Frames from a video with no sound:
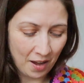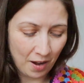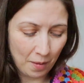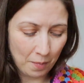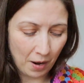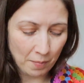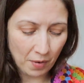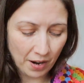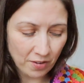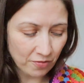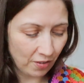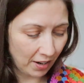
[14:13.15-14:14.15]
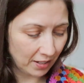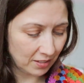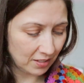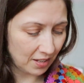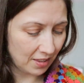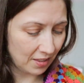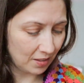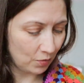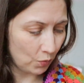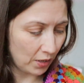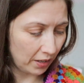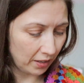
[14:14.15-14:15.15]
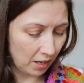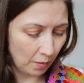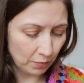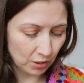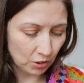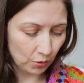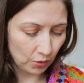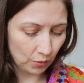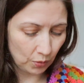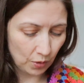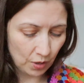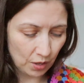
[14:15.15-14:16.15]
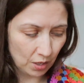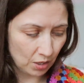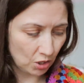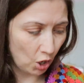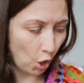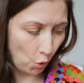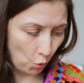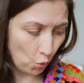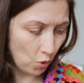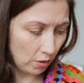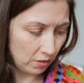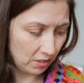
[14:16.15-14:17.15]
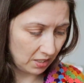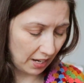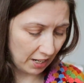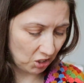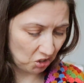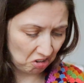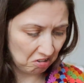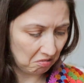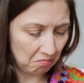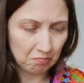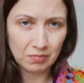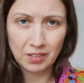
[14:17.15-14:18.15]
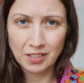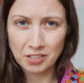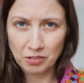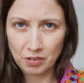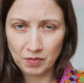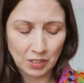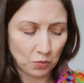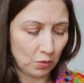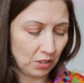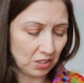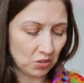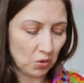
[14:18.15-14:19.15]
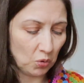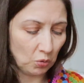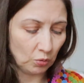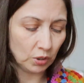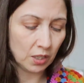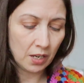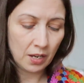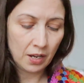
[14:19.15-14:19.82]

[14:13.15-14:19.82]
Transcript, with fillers: I might find when I come to do the toe section, I don't know if that's what it's called,